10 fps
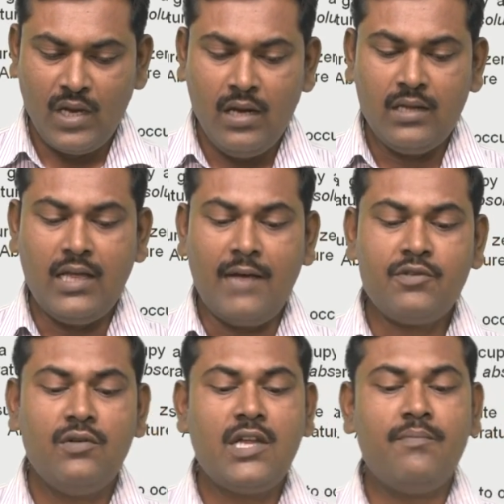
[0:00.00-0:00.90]
The
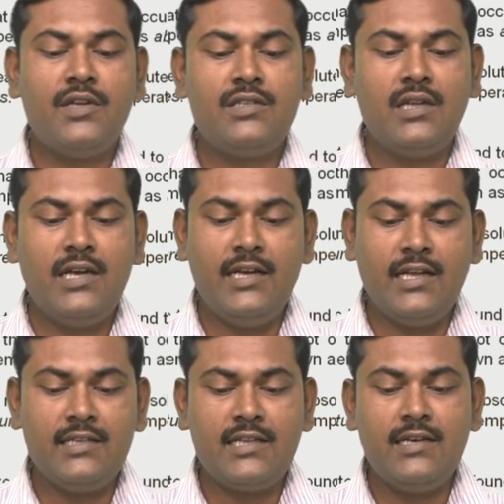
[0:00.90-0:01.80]
absolute temperature in
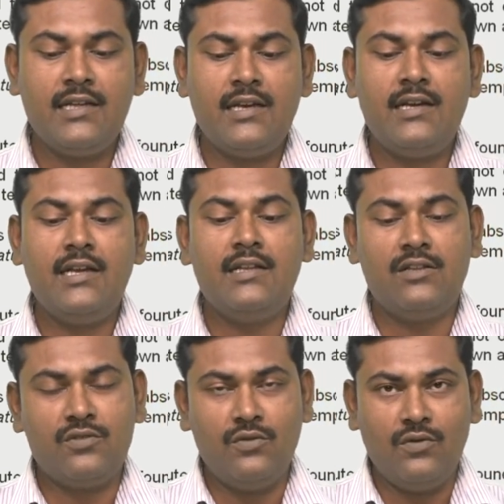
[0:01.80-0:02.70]
degree centigrade is
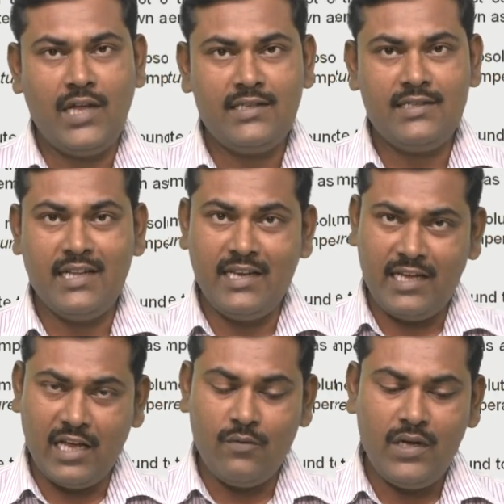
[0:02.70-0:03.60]
also known as degree
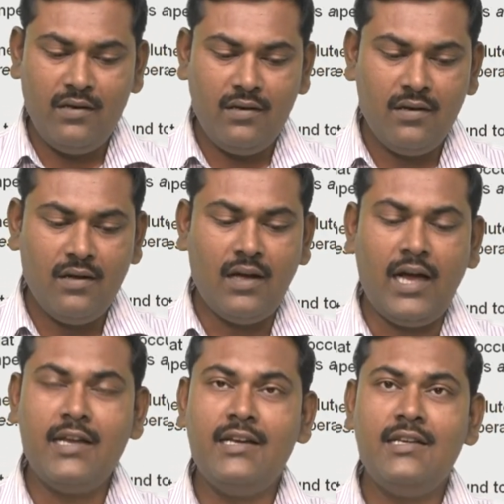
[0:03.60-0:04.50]
Kelvin,
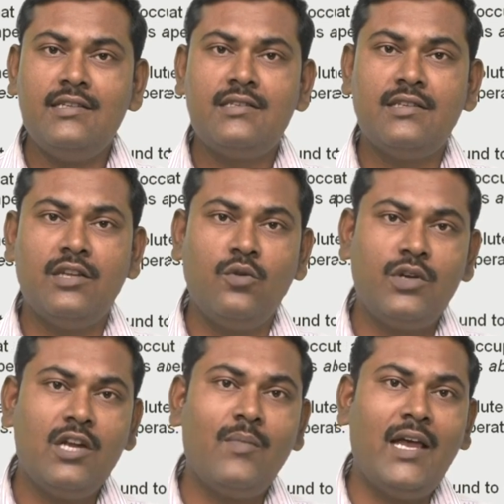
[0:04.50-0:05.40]
and it is
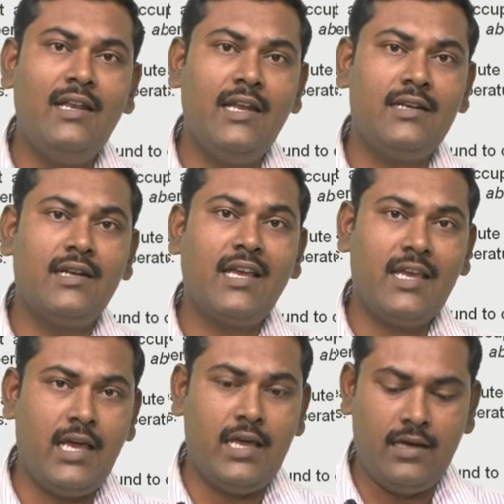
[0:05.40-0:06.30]
denoted by letter
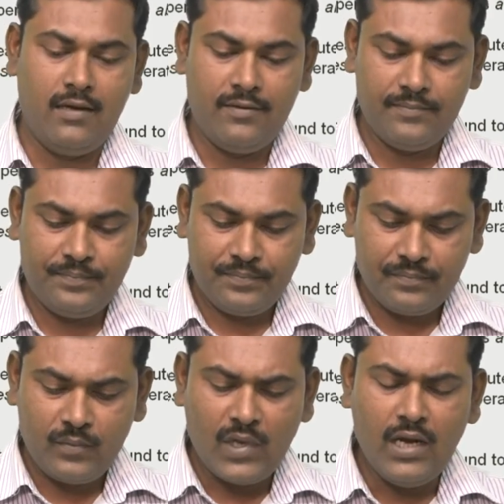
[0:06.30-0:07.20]
K.
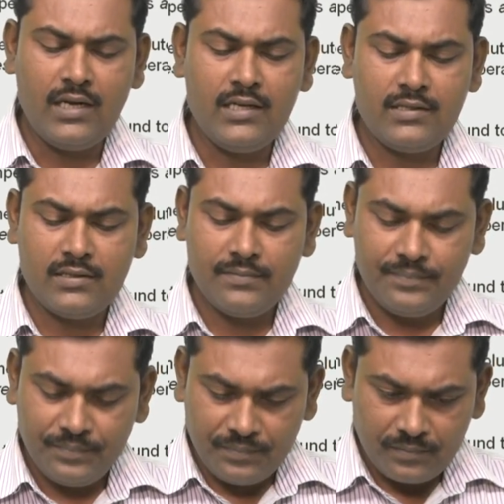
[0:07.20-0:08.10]
It is
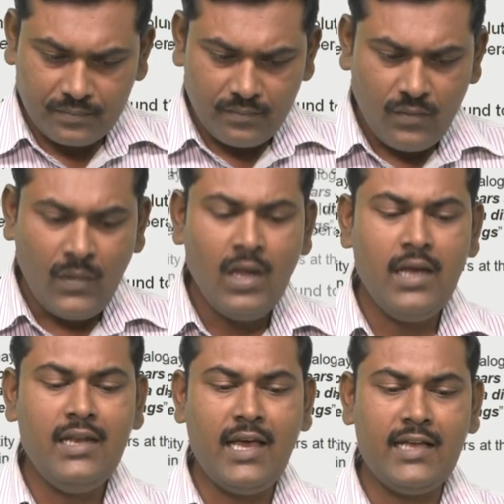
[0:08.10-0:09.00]

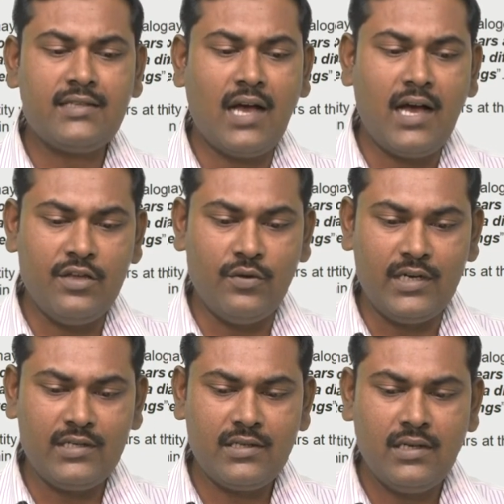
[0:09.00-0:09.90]
in SI
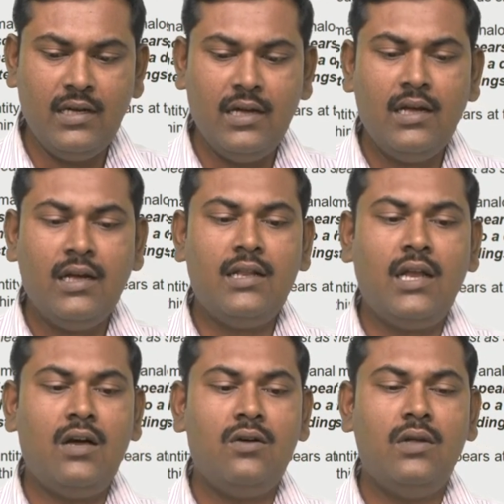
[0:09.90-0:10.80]
units.
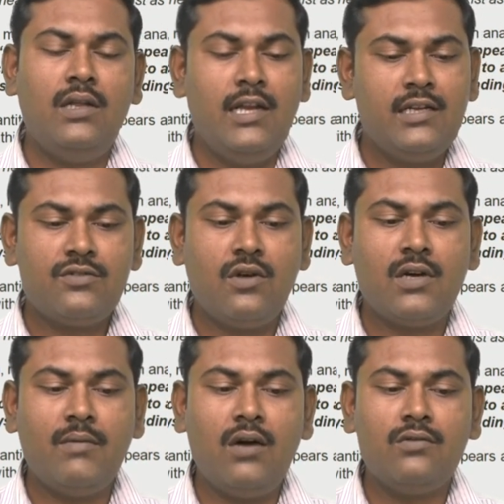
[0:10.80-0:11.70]
Now let us talk
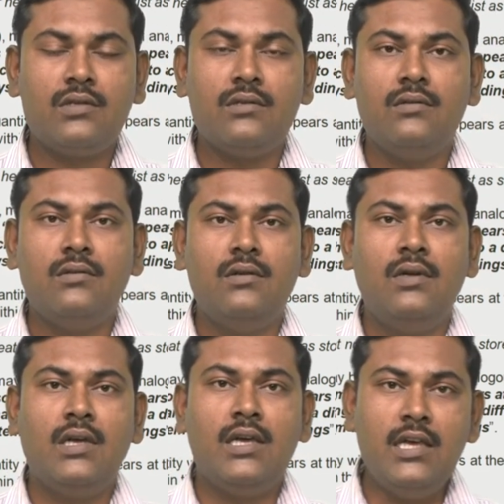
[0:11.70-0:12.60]
about
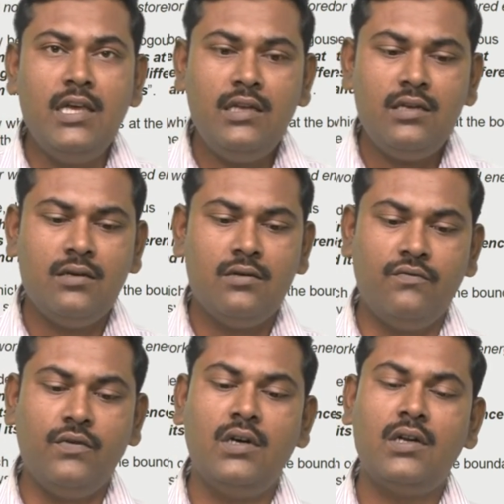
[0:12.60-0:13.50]
heat,
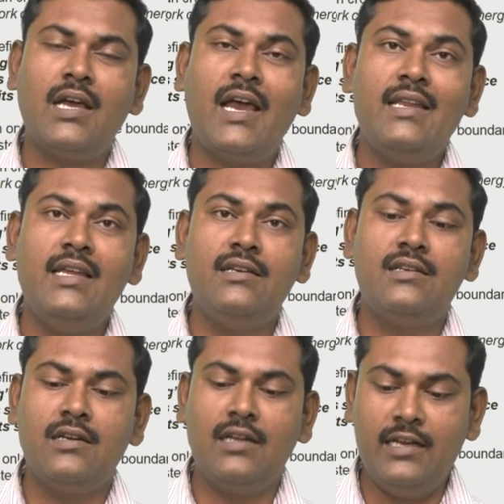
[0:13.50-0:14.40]
work and
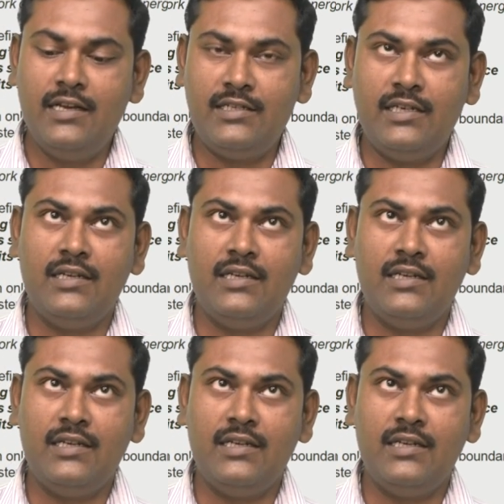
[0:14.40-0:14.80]
internal energy.